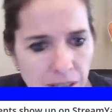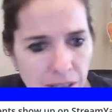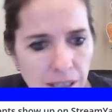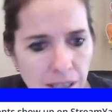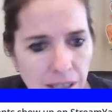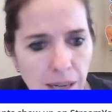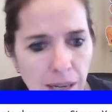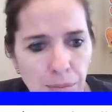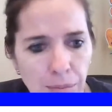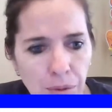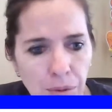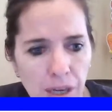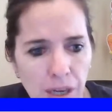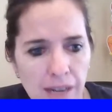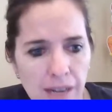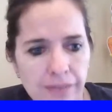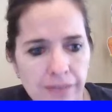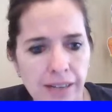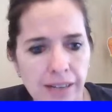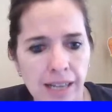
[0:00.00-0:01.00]
get
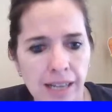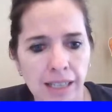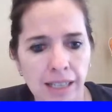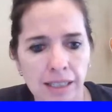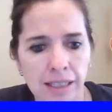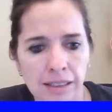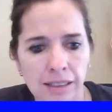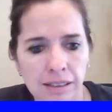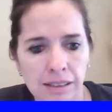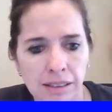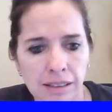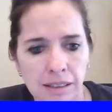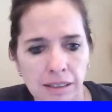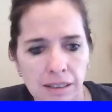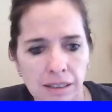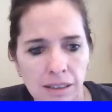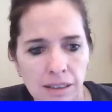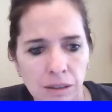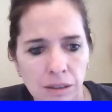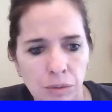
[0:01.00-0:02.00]
brave and
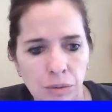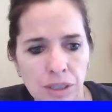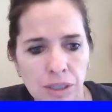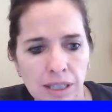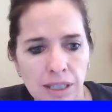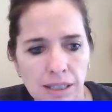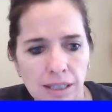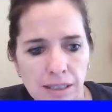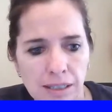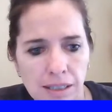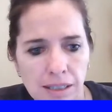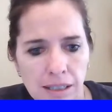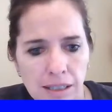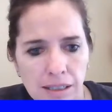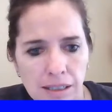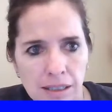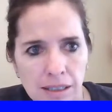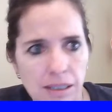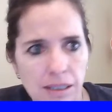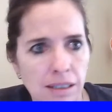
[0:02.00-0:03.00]
we
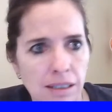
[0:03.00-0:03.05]
tested